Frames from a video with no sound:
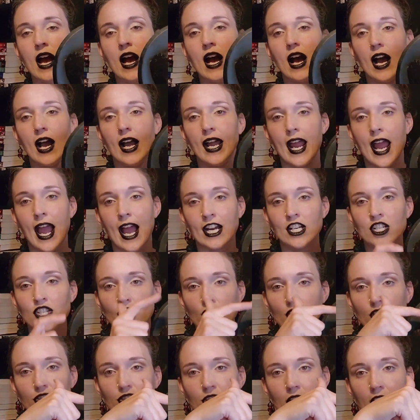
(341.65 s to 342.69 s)
I
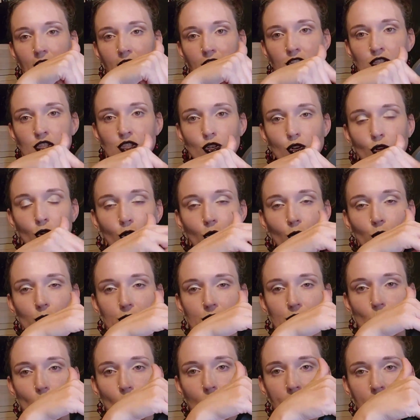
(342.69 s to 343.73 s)
actually thought the skull was
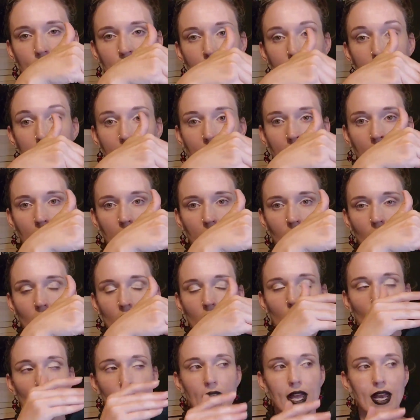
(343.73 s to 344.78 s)
going to be
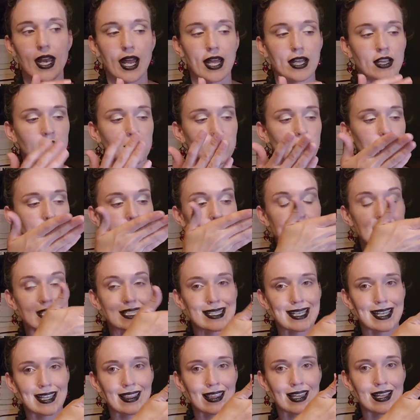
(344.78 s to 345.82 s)
hollow and I could like
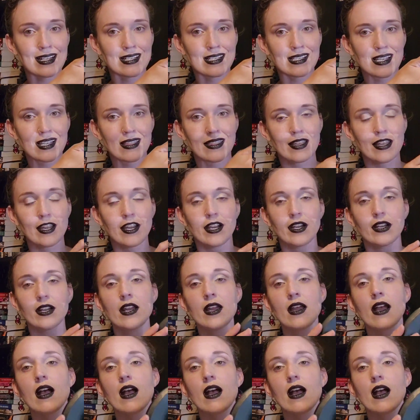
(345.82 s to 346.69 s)
stick things in there,